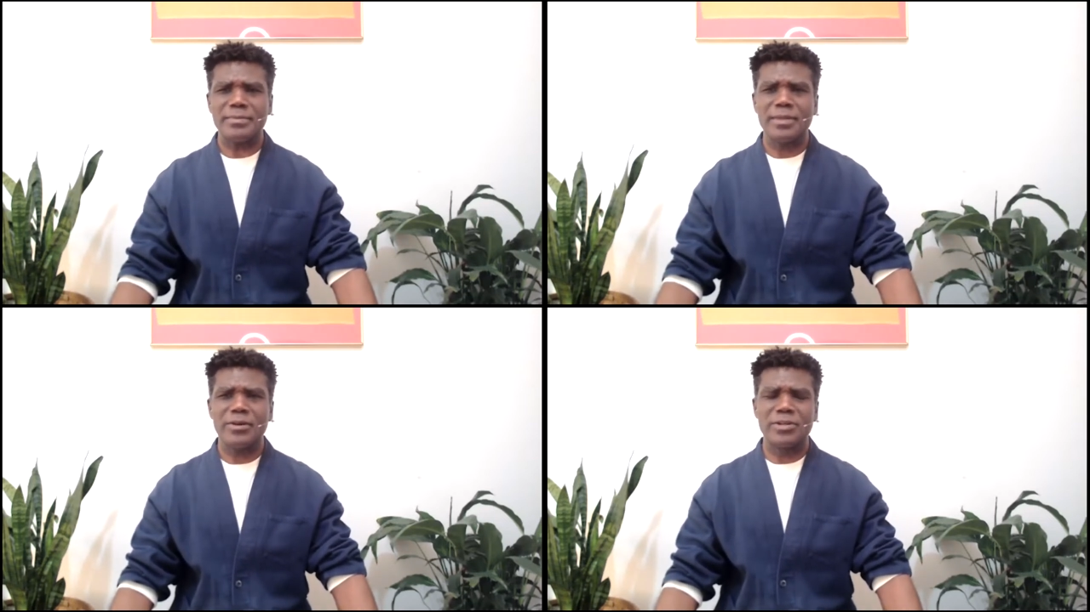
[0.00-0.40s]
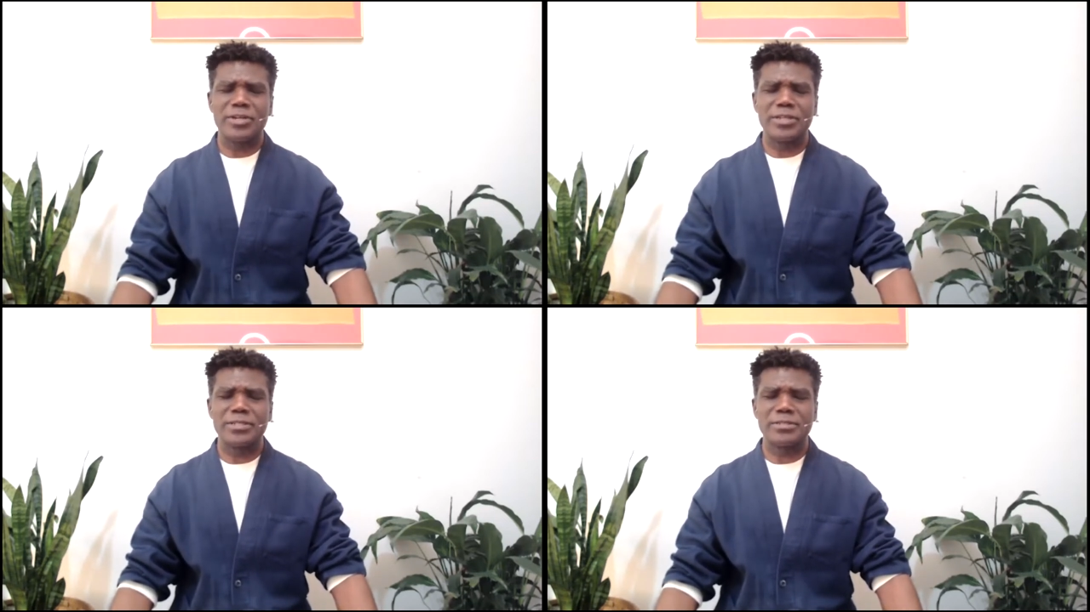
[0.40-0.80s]
Oh,
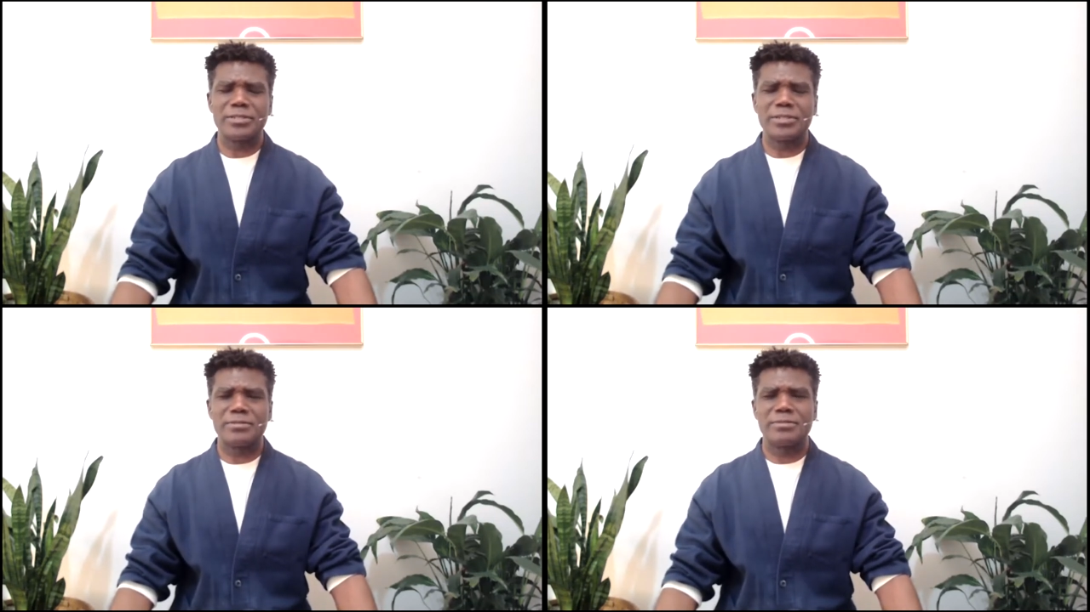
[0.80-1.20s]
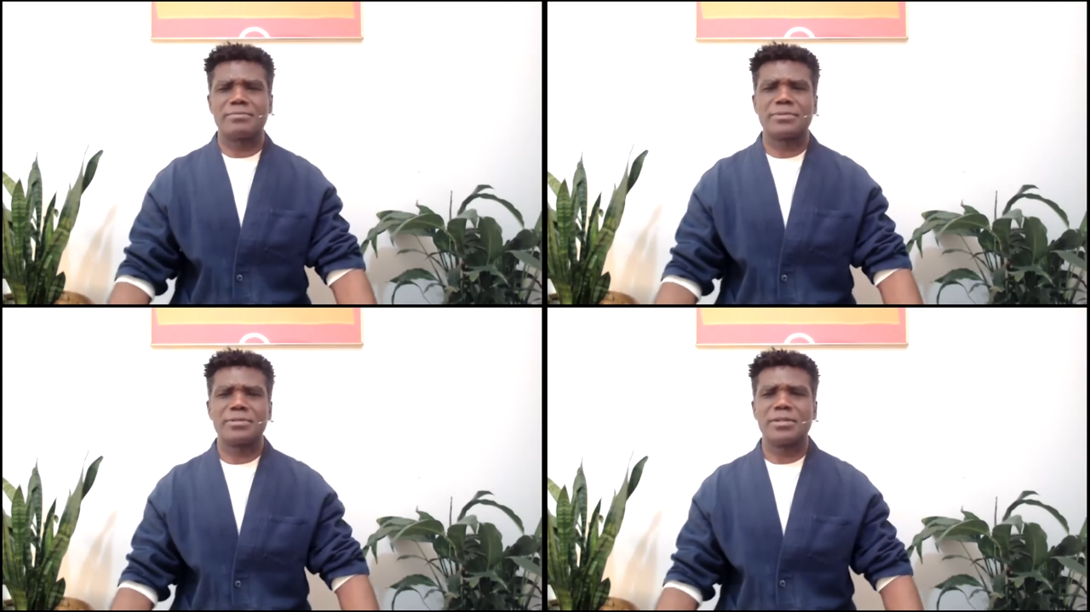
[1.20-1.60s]
good, good.
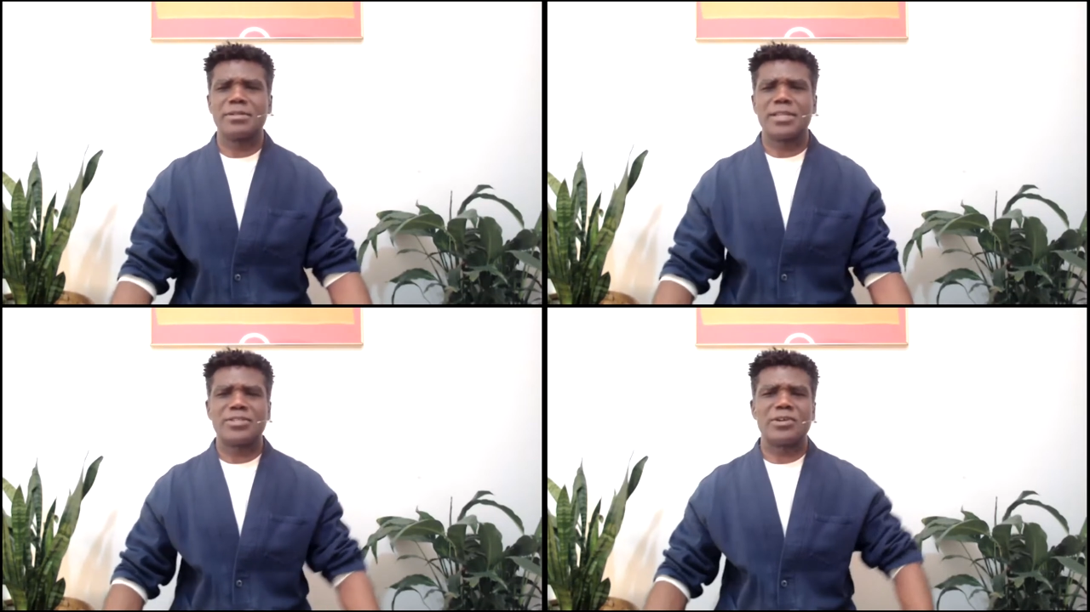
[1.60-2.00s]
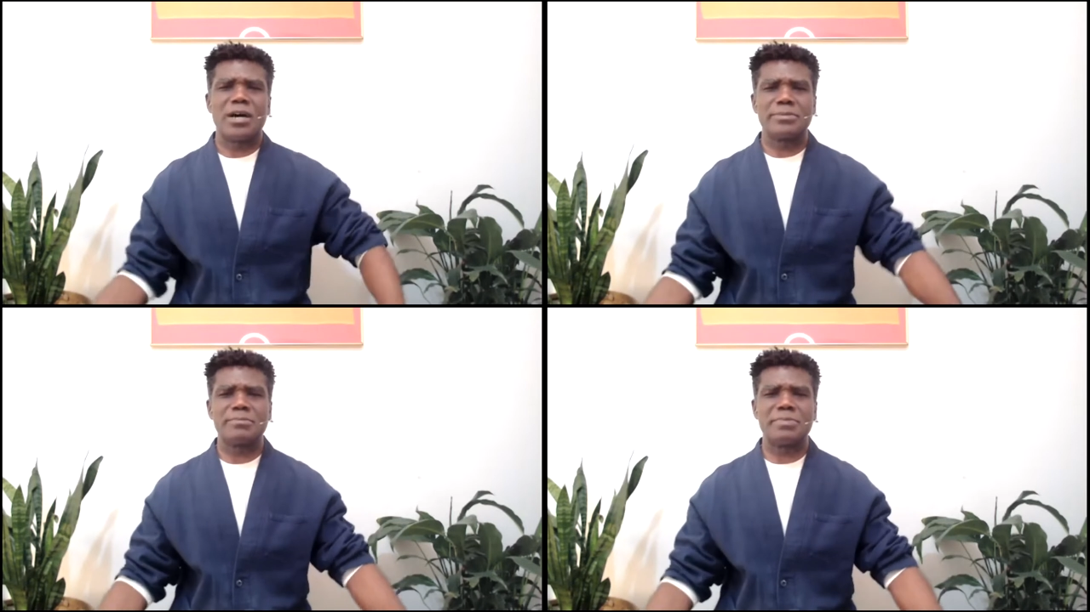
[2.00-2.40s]
Let your
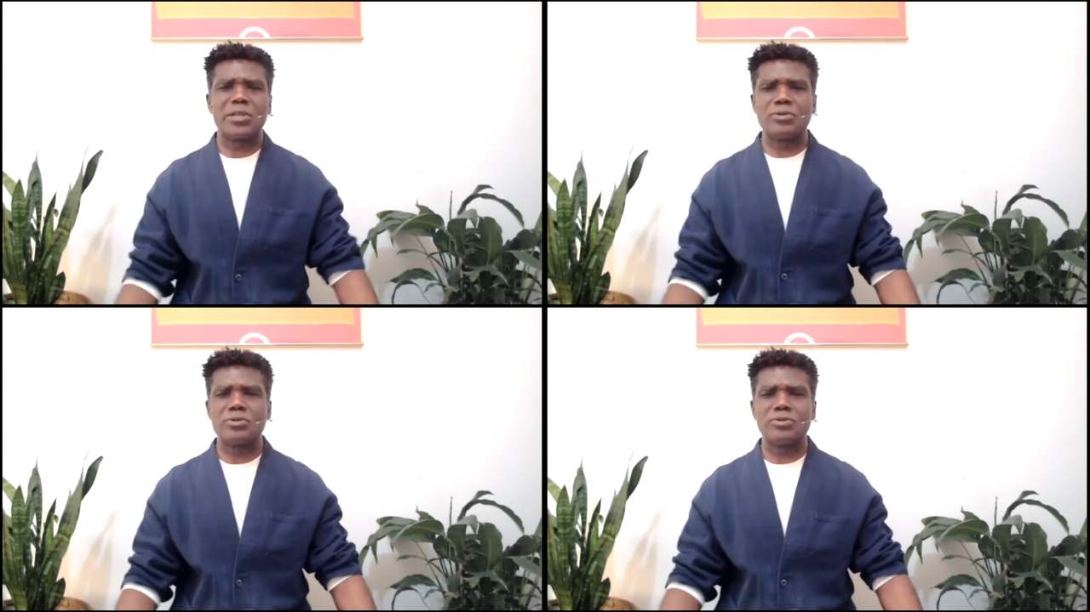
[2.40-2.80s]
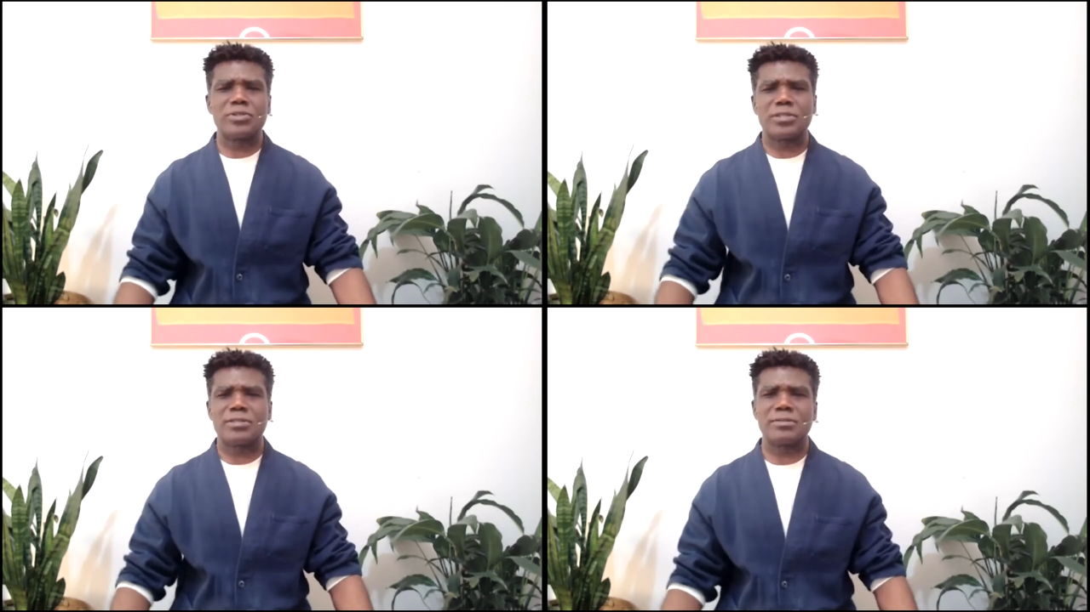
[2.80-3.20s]
arms be
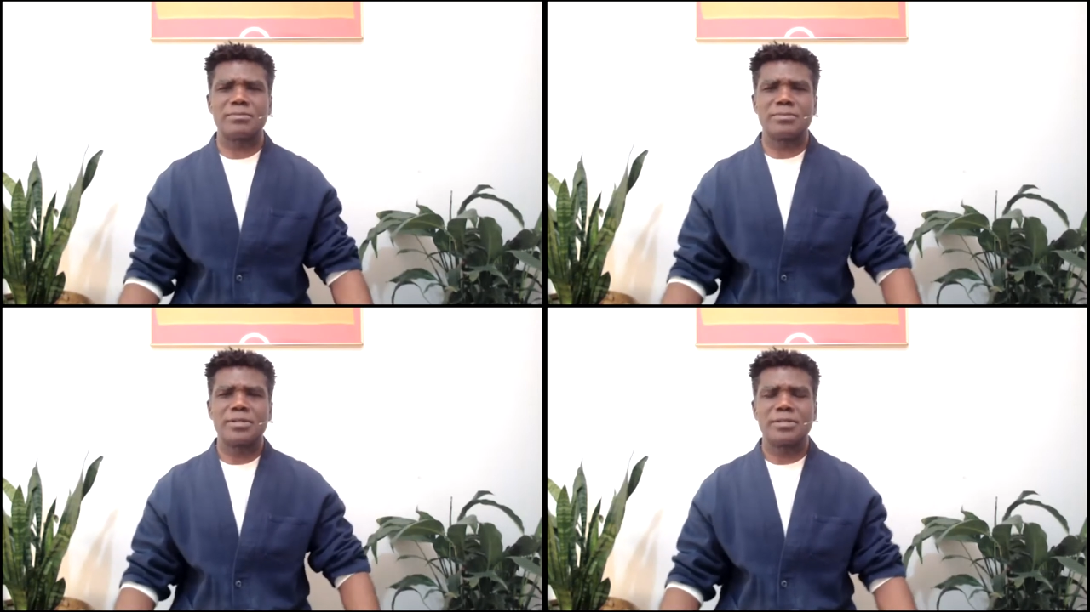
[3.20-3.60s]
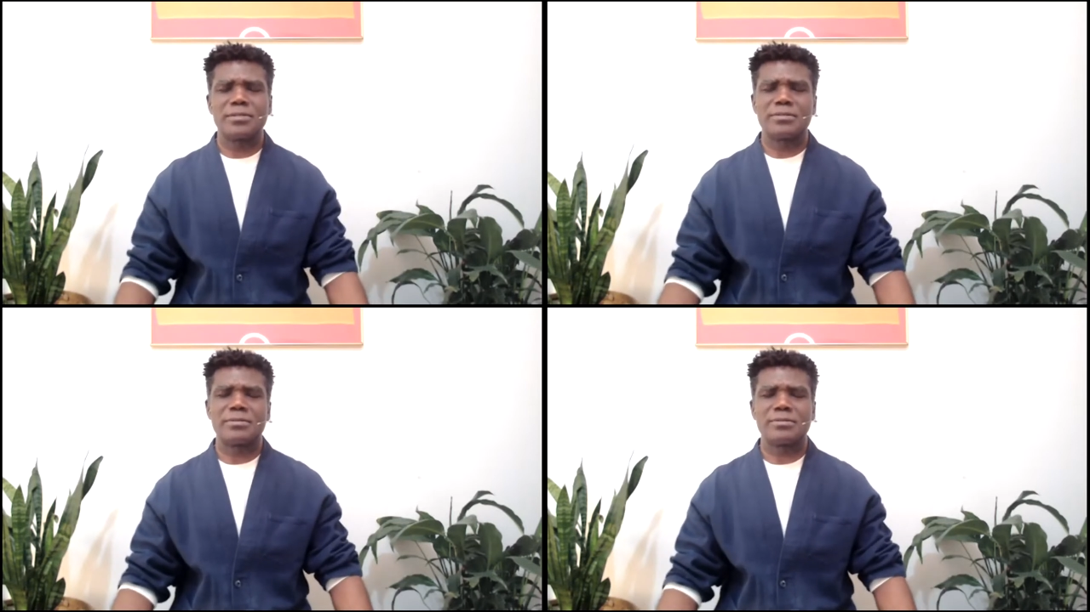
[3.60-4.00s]
loose,
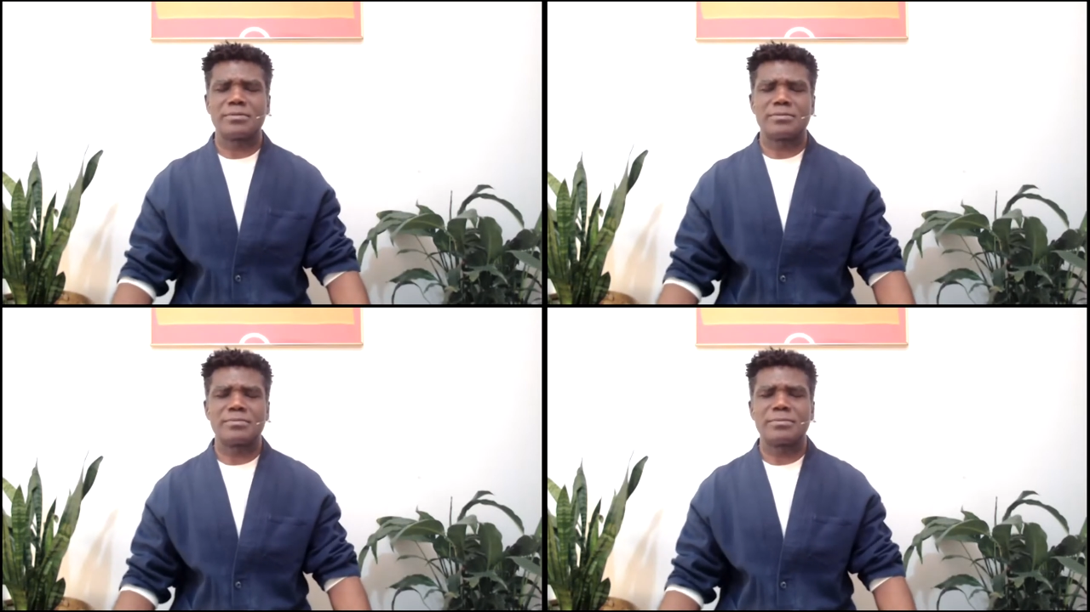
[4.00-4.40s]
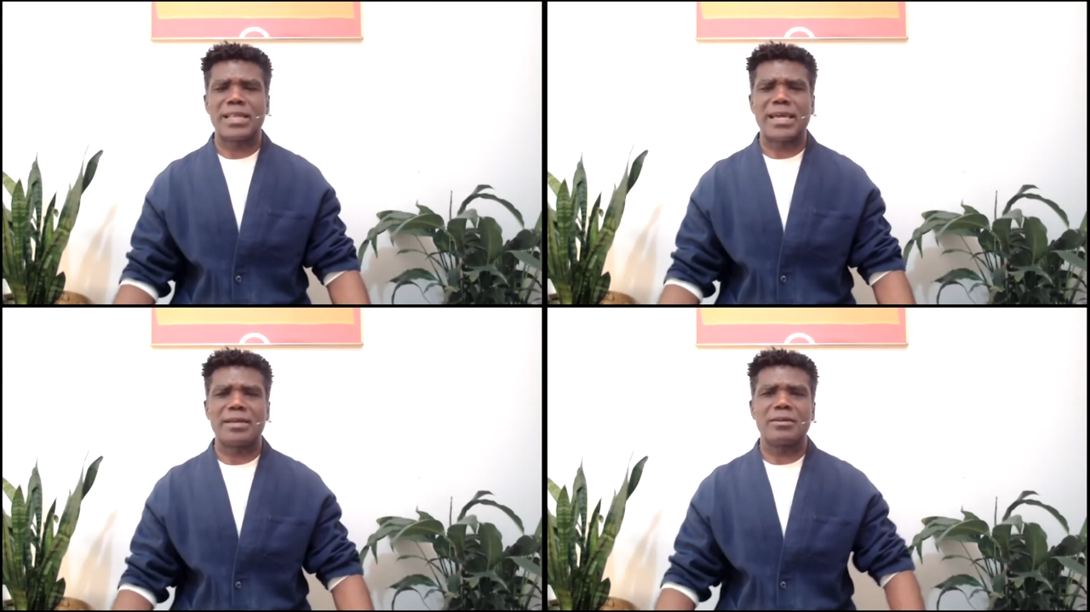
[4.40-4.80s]

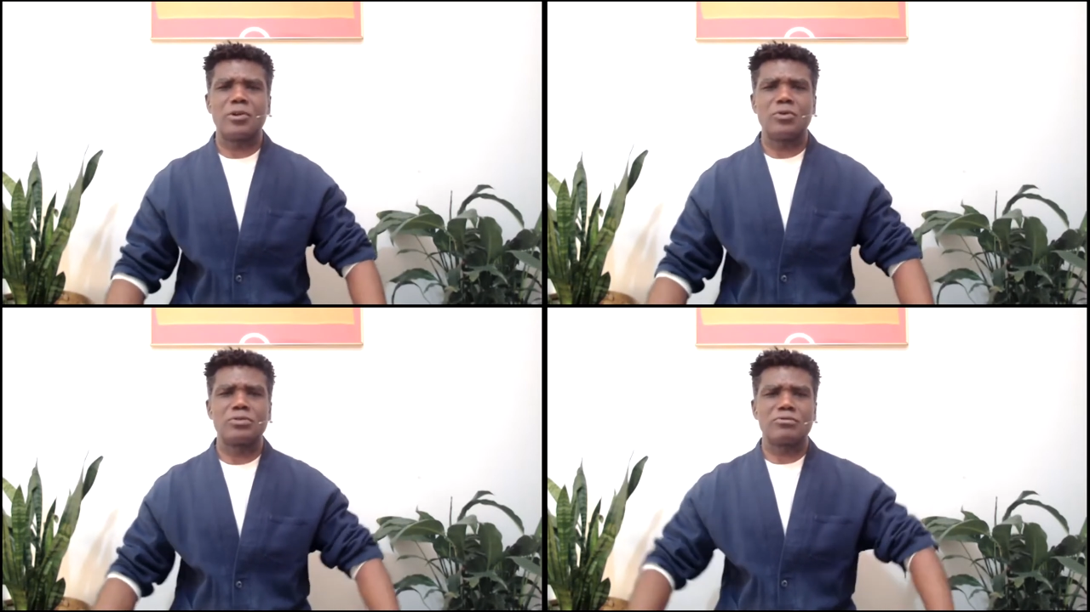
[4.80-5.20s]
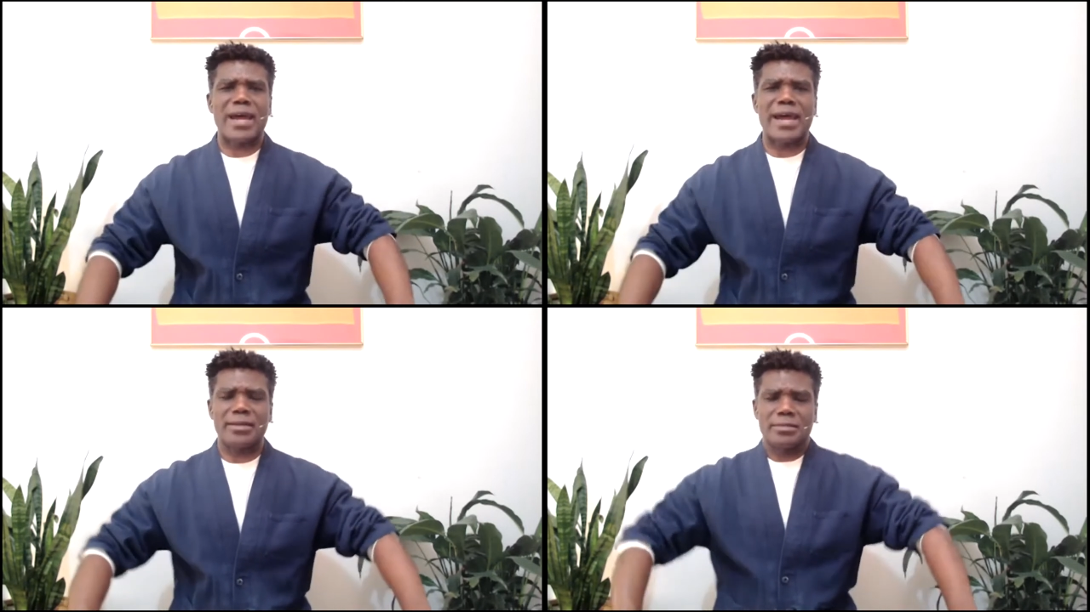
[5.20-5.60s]
like loose
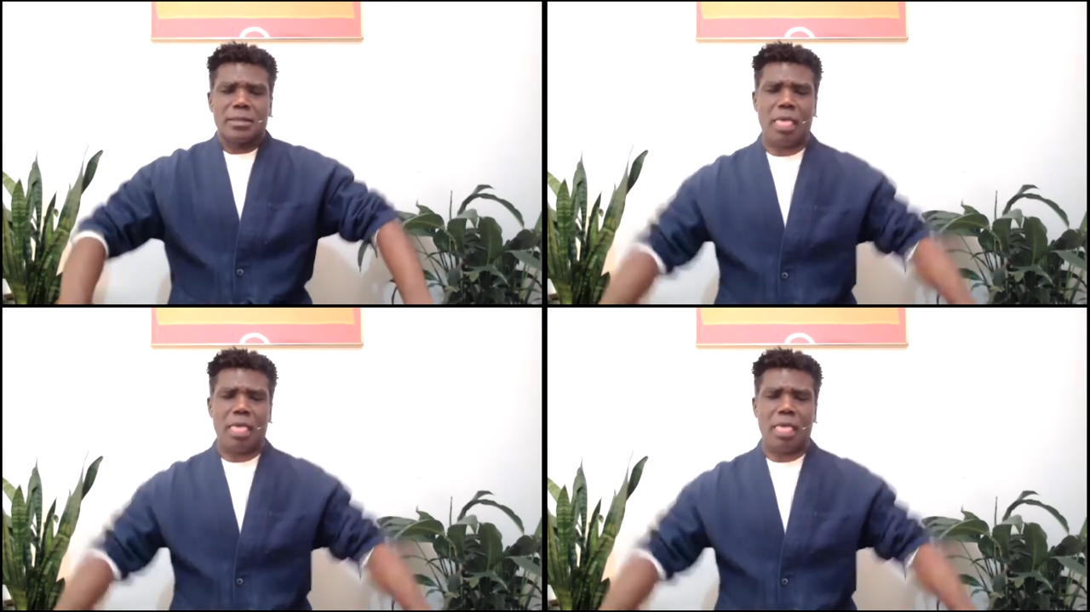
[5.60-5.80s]
rags,